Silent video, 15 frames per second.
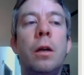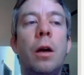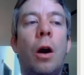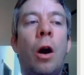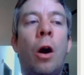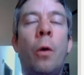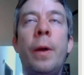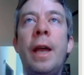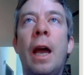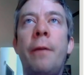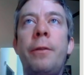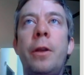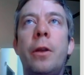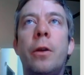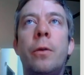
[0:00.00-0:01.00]
All we
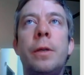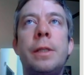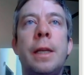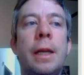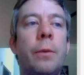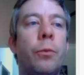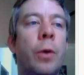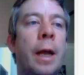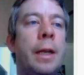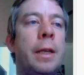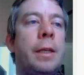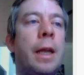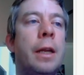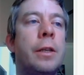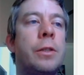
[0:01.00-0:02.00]
have to do is hit Write to
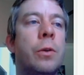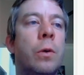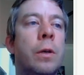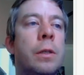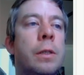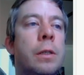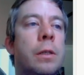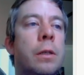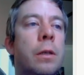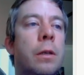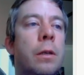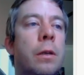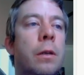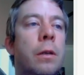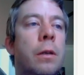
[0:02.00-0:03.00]
data source.
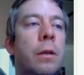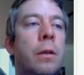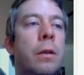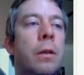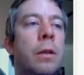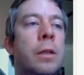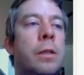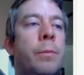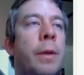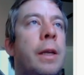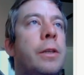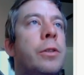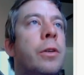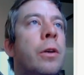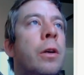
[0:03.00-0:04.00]
Let's
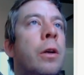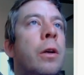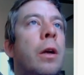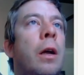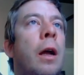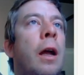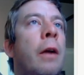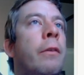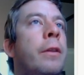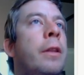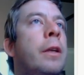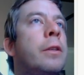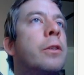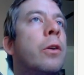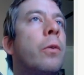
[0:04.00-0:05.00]
make sure
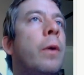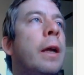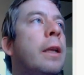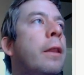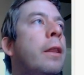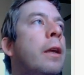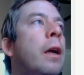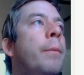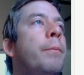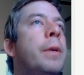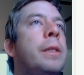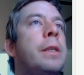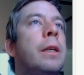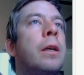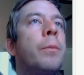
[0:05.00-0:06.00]
everything's correct. I think I'm
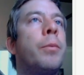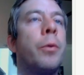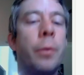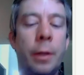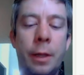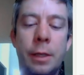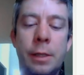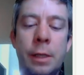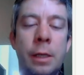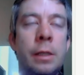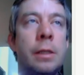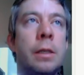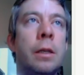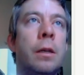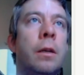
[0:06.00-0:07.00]
missing a
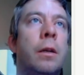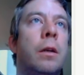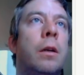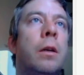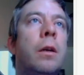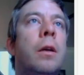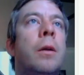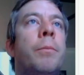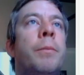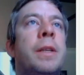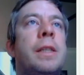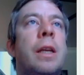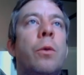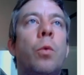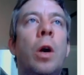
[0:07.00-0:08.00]
parentheses.
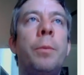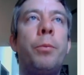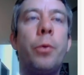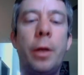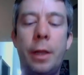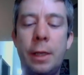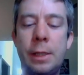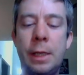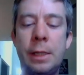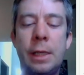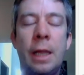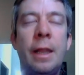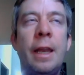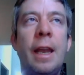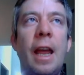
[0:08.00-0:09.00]
Missing one parentheses.
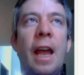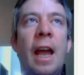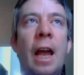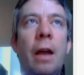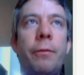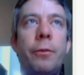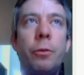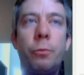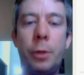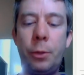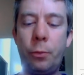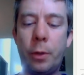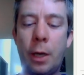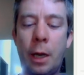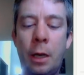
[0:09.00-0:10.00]
And then after we
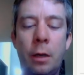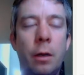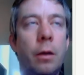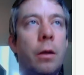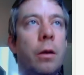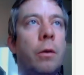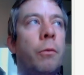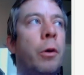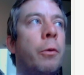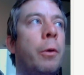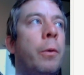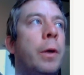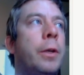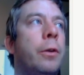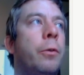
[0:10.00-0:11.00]
write, what do we
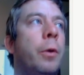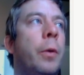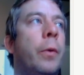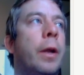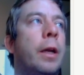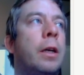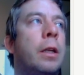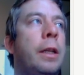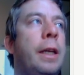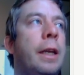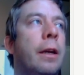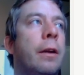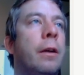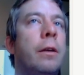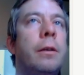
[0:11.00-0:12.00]
want to do? We want to
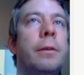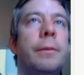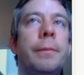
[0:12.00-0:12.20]
clear